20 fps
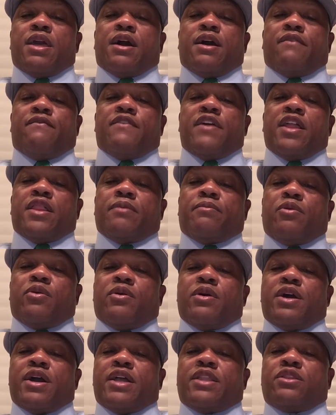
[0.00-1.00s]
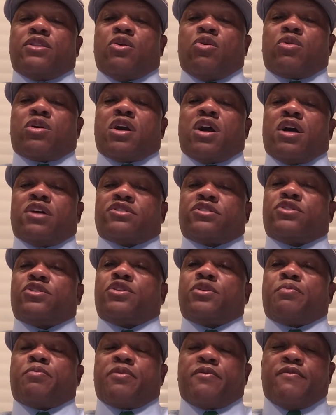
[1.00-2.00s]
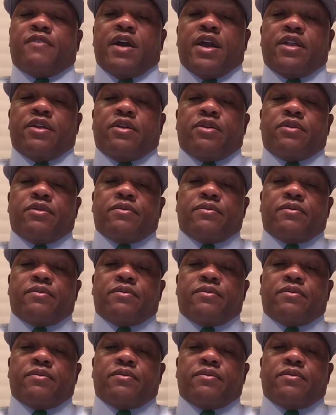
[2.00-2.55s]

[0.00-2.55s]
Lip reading: available at no cost to your provider.